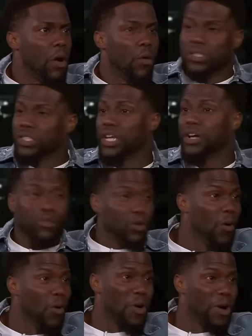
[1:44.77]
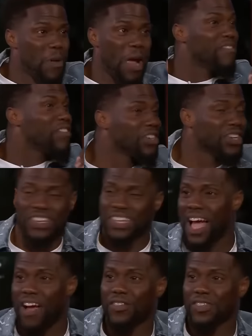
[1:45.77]
you know we still cool. We're, we're having good
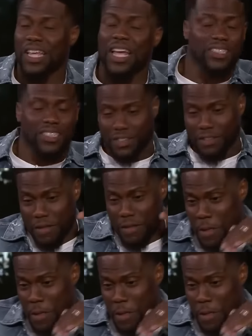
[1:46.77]
conversation.